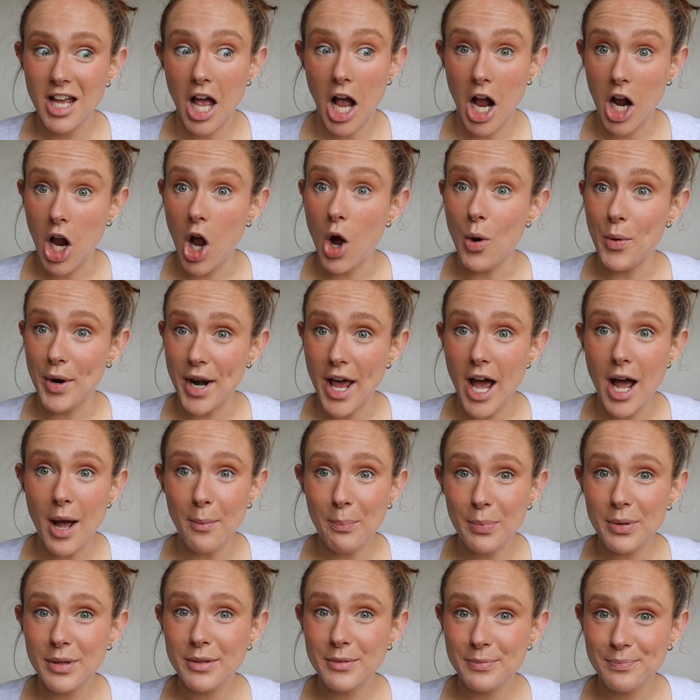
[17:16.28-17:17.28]
are going
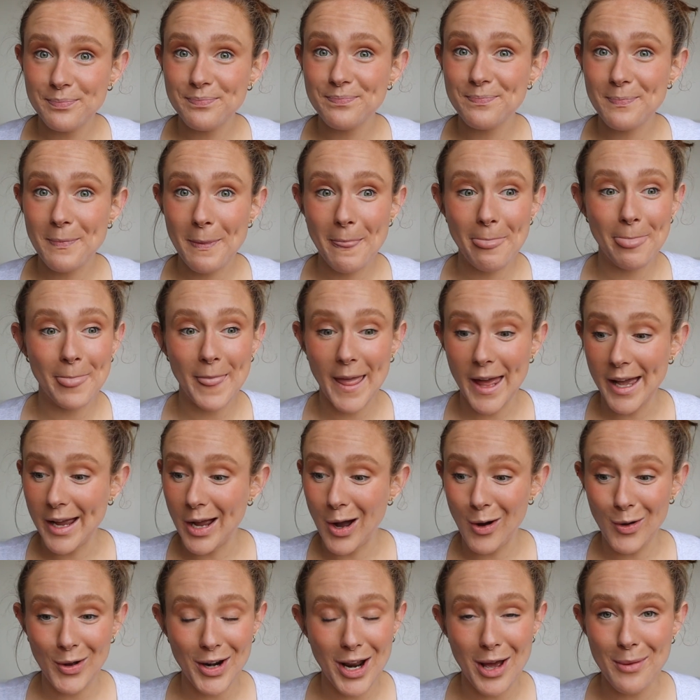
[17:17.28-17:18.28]
up. They're
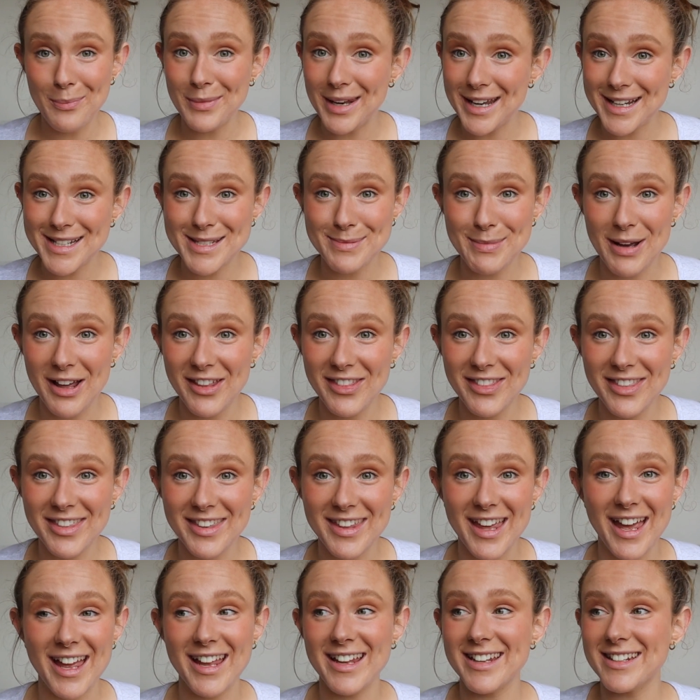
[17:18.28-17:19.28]
going up next month,
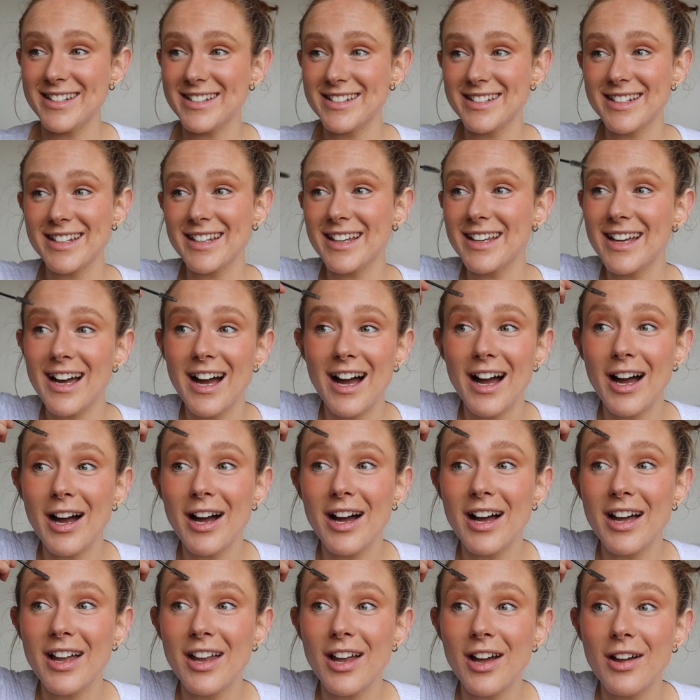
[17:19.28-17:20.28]
and
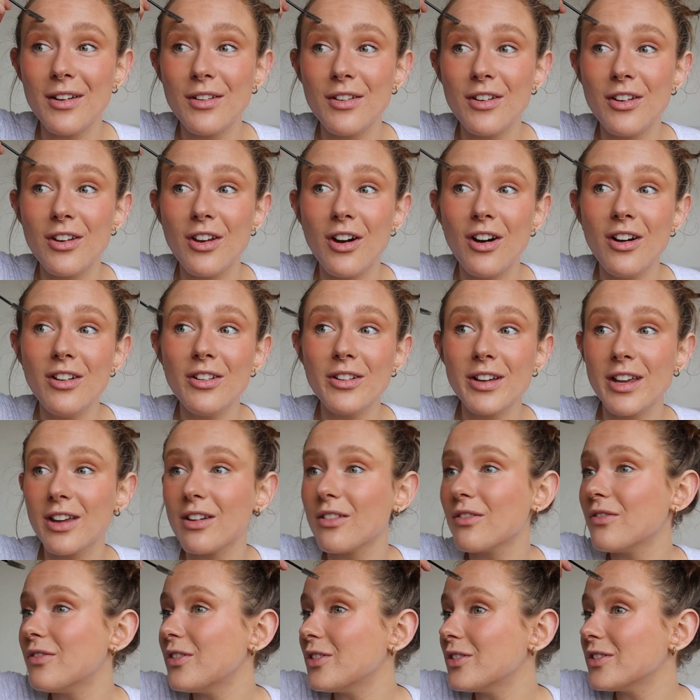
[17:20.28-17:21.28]
not
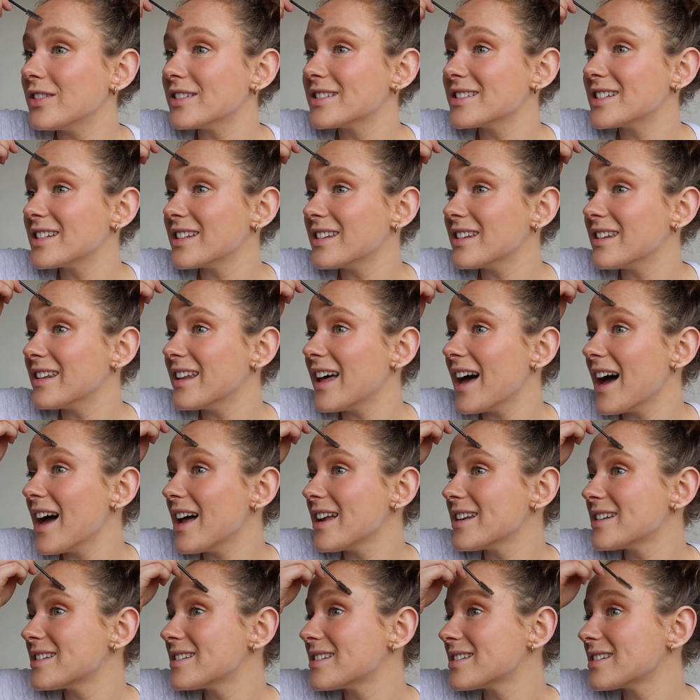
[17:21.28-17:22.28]
looking forward to
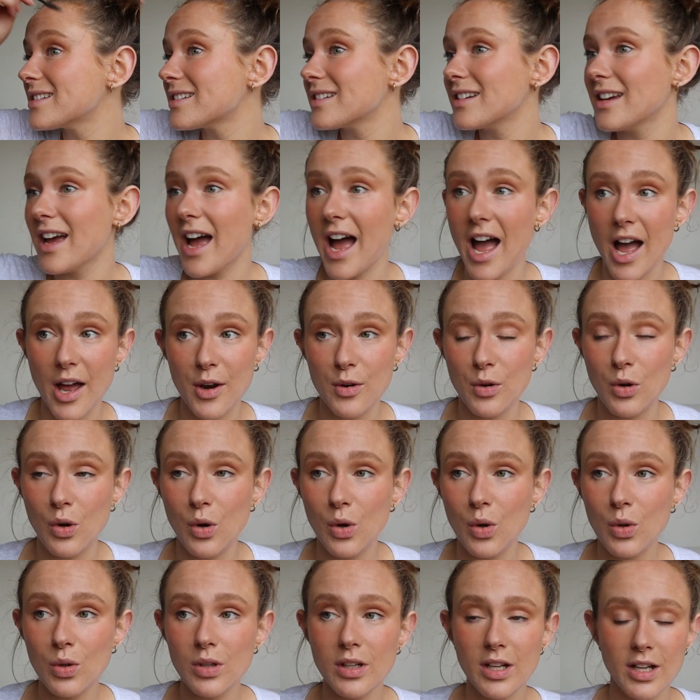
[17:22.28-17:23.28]
that at
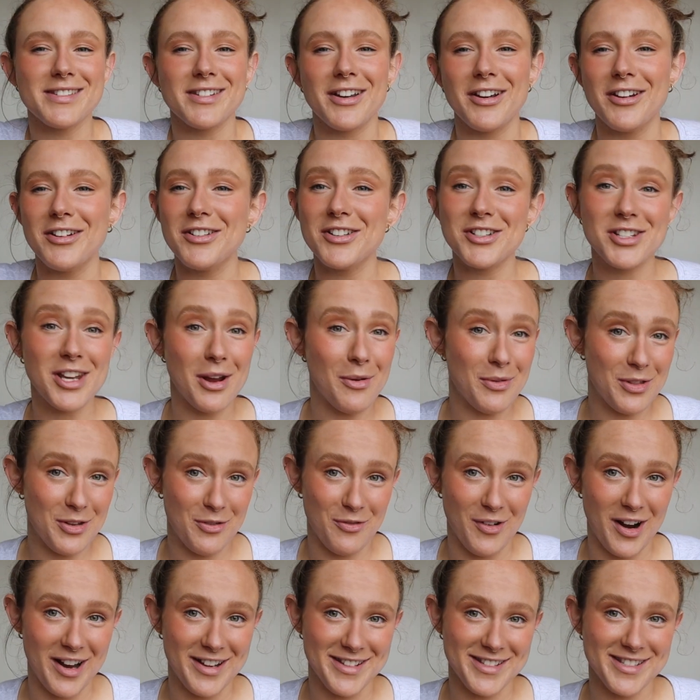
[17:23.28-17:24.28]
all. So share with your
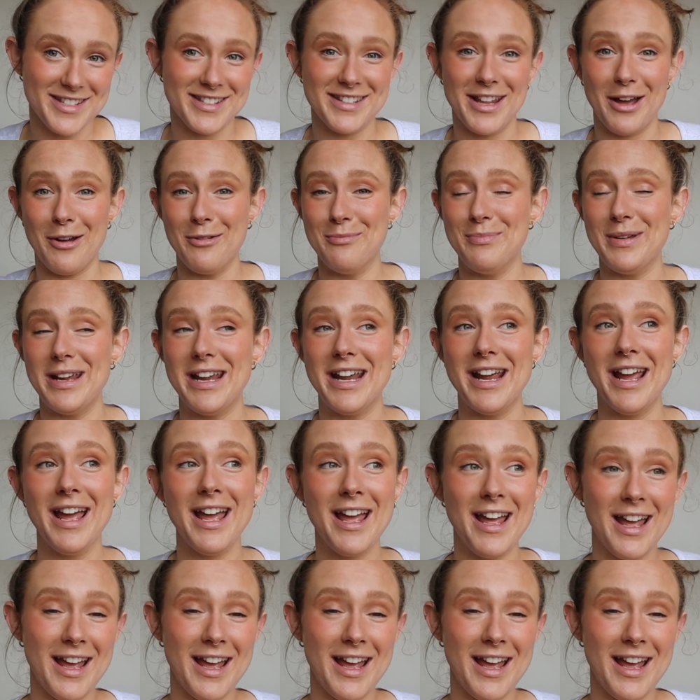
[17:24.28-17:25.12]
friends. That would be,